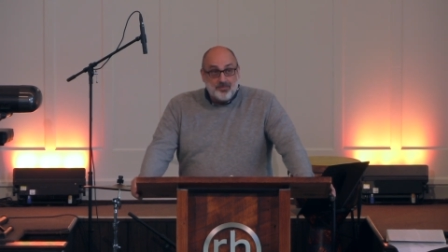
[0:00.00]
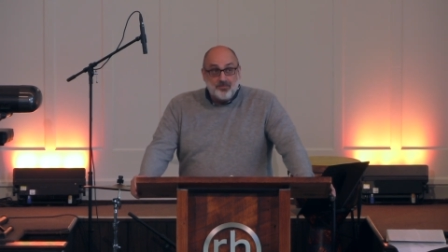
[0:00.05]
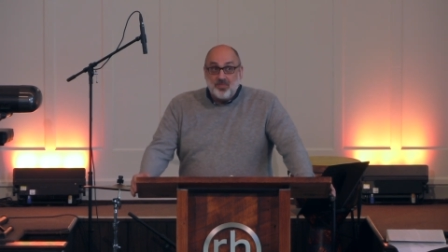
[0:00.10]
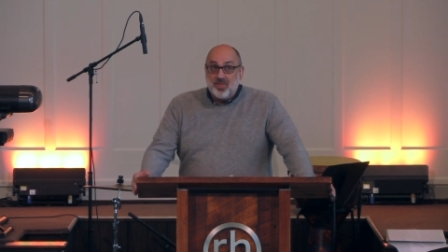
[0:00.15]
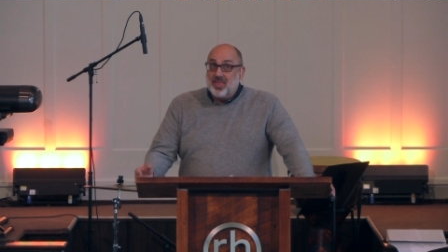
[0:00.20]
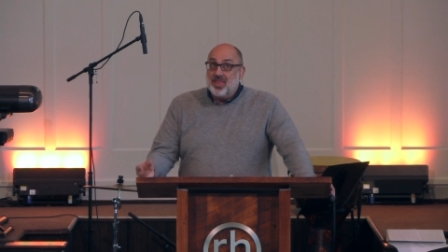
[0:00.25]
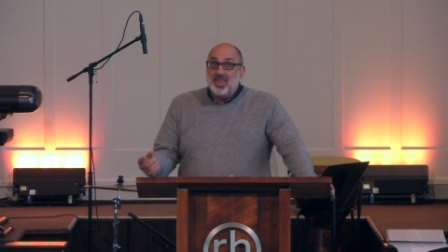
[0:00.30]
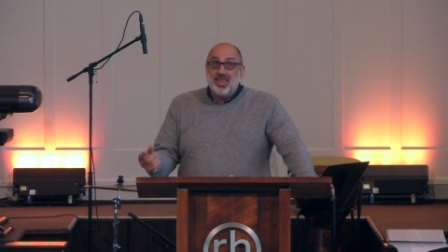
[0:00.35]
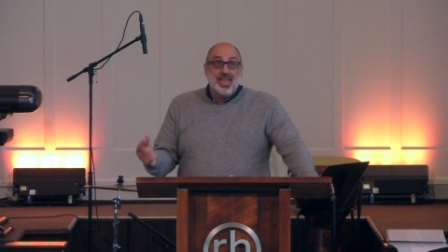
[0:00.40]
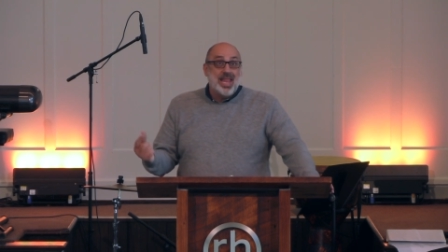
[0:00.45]

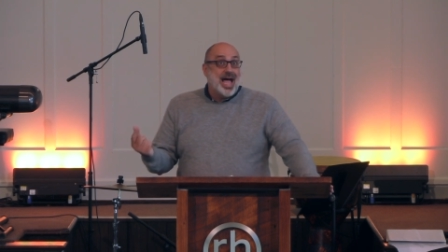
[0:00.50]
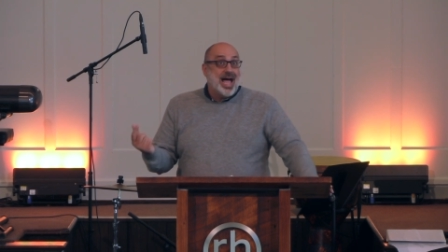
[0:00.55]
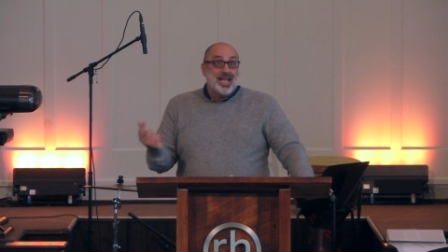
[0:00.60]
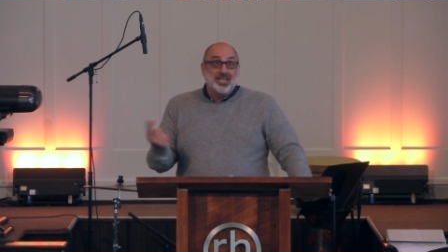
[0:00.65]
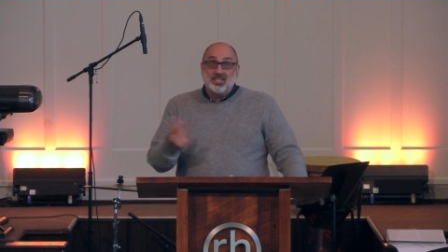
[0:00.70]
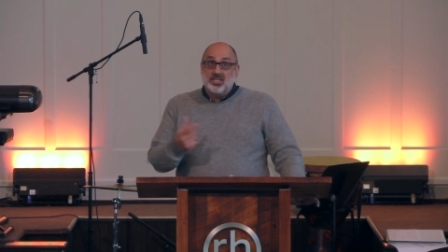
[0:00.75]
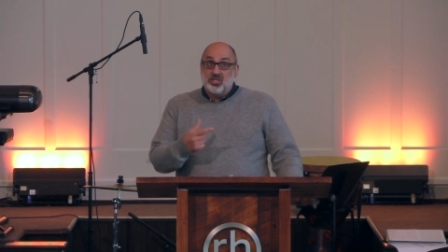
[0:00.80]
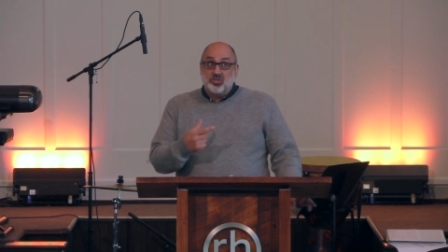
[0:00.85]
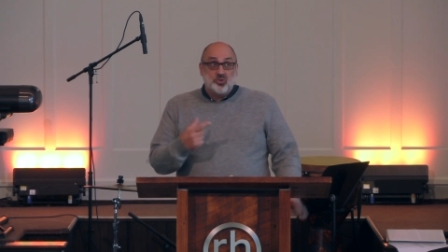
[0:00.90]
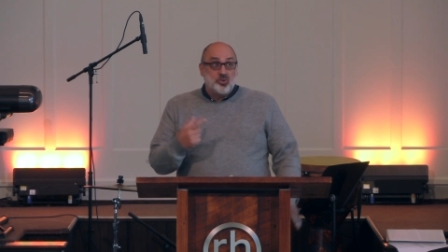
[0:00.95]

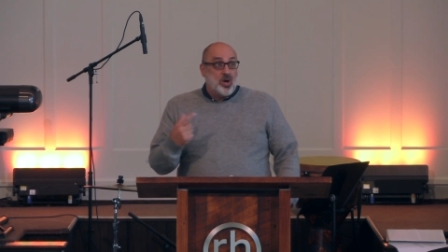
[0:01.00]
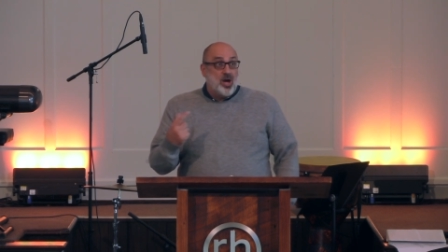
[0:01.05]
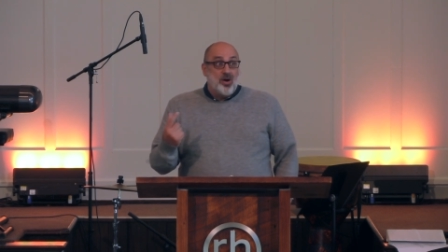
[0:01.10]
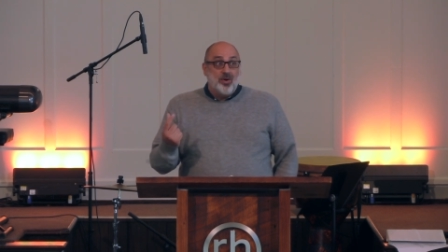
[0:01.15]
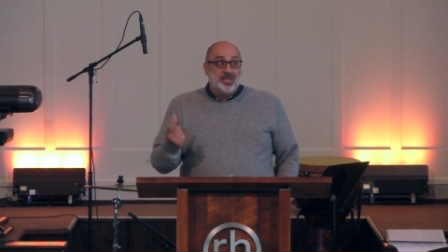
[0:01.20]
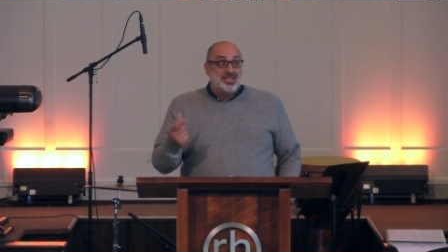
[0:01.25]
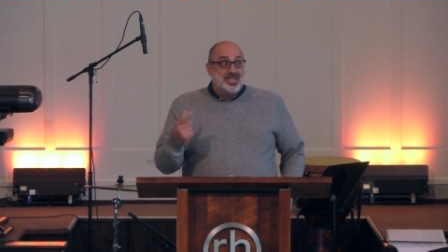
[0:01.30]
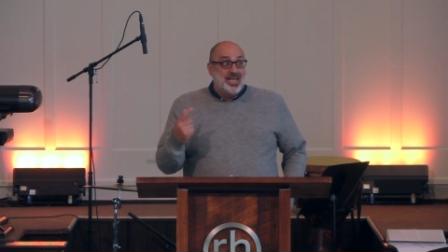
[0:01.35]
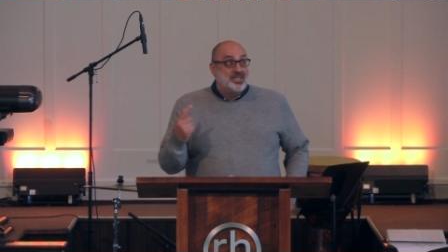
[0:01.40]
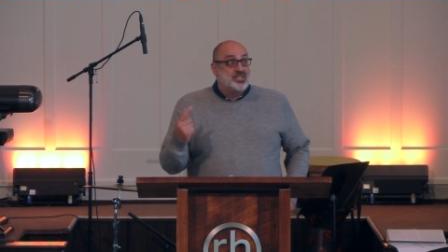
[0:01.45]
not to draw
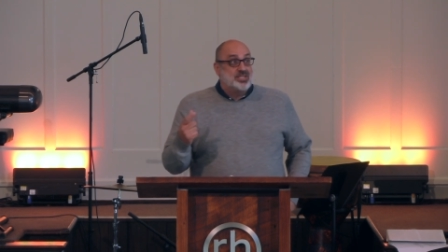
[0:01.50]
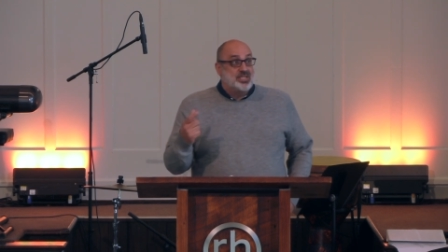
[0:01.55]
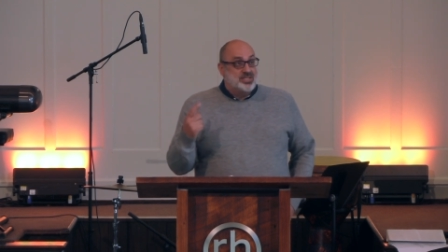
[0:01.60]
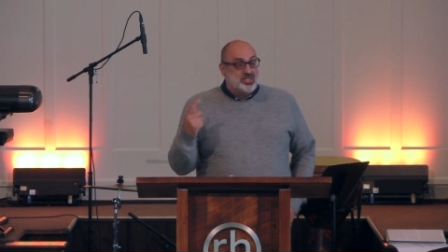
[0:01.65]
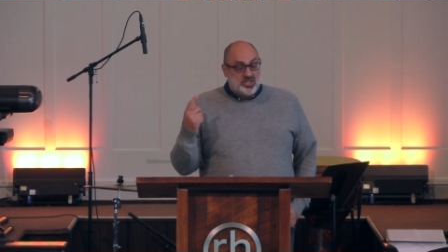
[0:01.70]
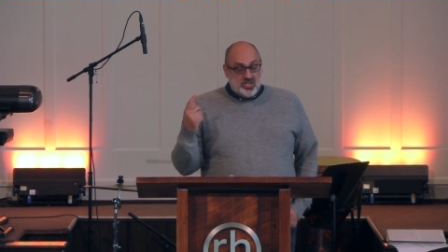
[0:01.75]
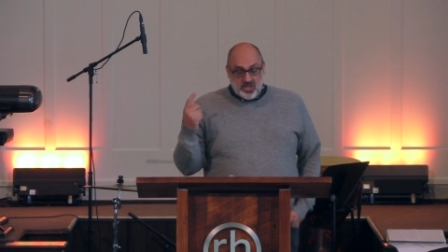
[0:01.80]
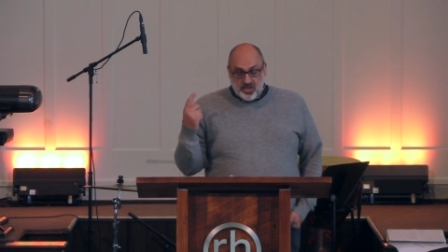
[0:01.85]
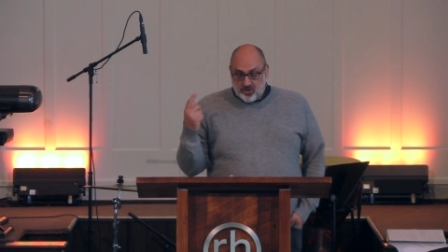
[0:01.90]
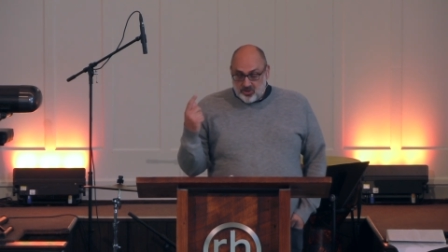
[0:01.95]
attention
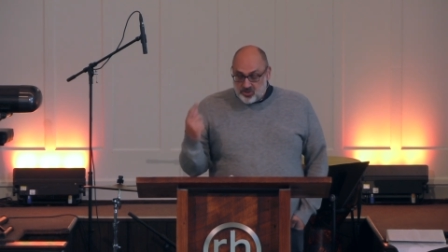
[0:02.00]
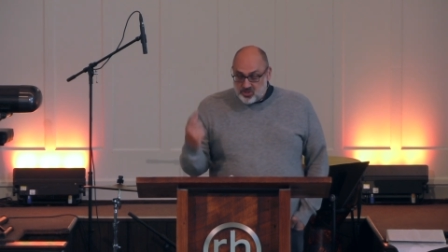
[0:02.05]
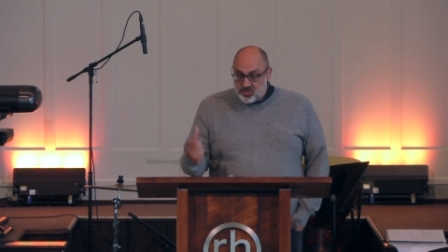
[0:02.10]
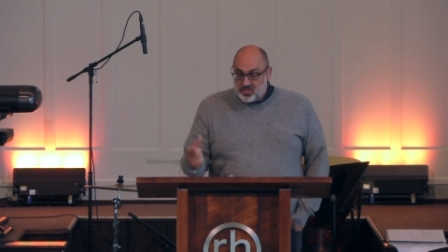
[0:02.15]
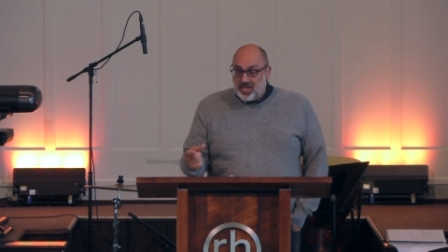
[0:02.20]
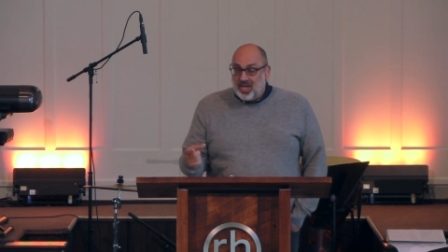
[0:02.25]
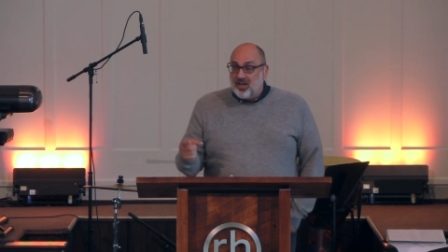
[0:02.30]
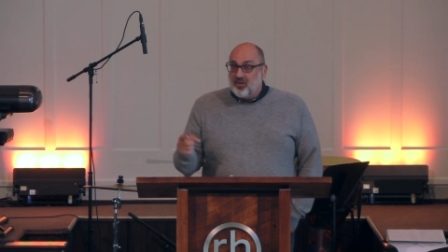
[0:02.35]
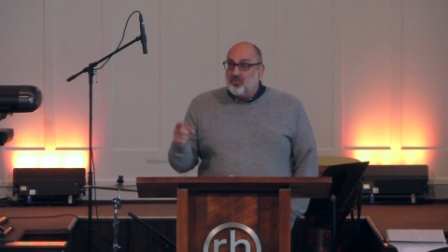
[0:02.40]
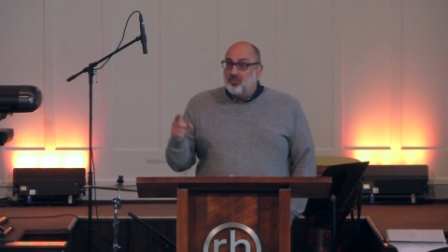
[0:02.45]
to
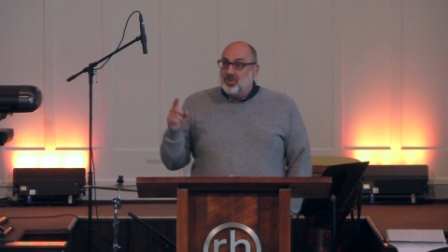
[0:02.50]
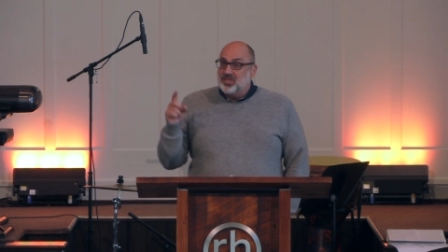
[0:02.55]
yourself,